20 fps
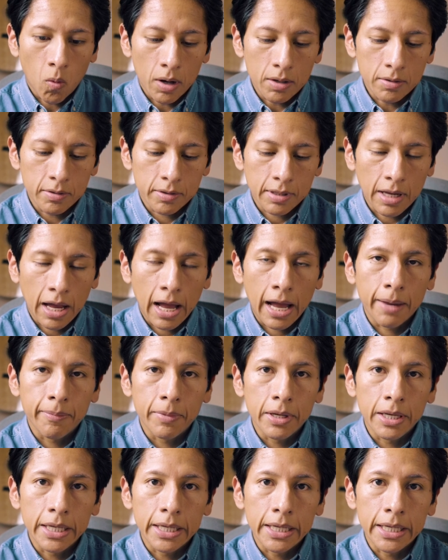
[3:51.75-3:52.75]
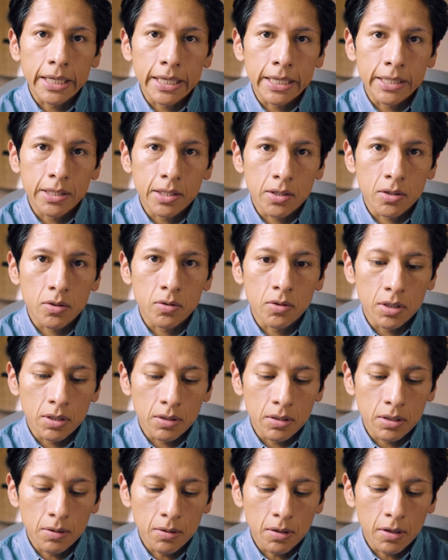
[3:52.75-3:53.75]
once I'm into the
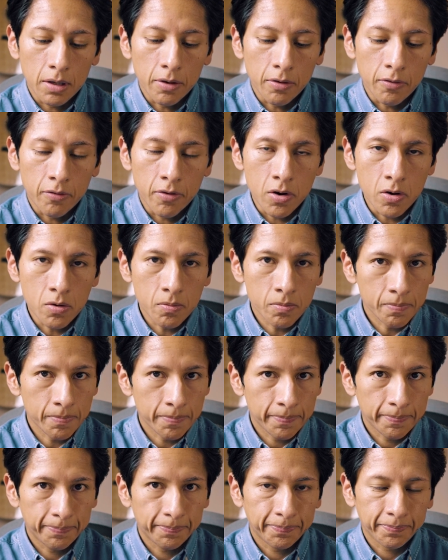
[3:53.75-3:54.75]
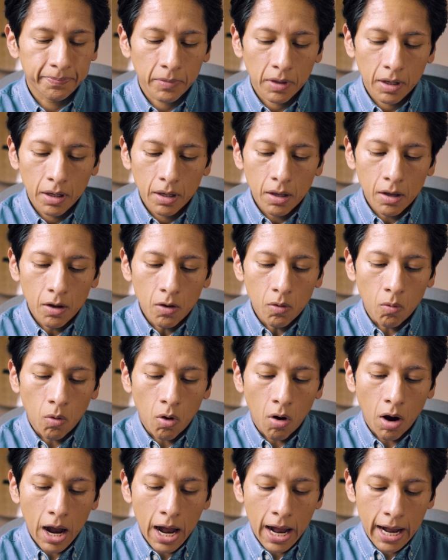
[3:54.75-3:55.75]
room,
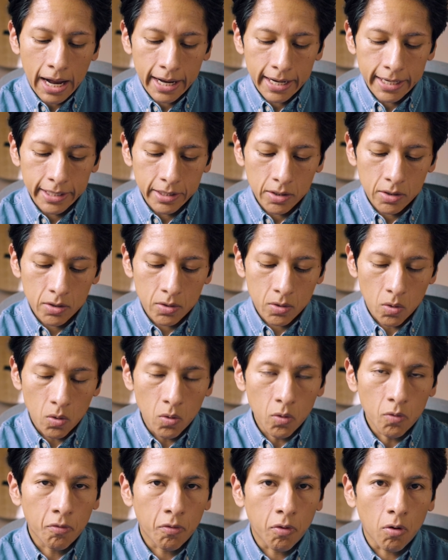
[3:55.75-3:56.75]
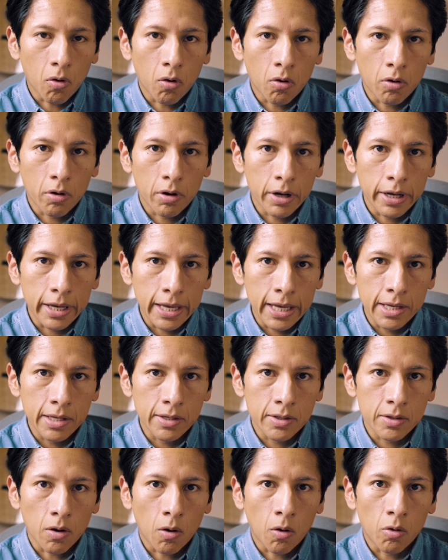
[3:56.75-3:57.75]
what I need to look for
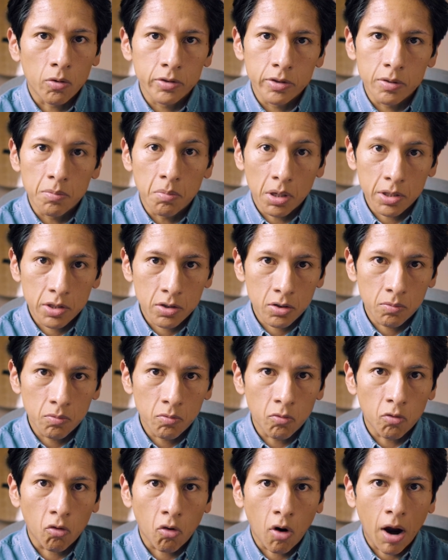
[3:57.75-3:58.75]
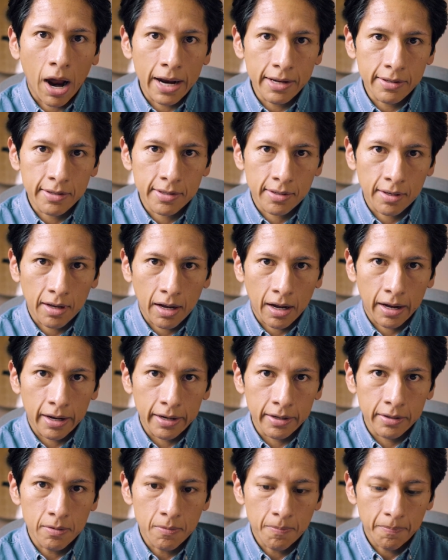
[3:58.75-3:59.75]
is on the bottom right
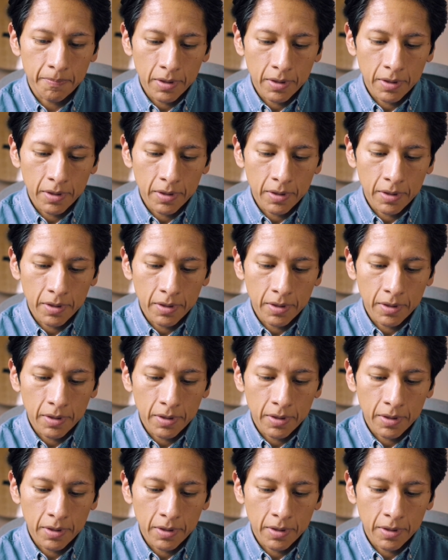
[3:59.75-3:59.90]
side,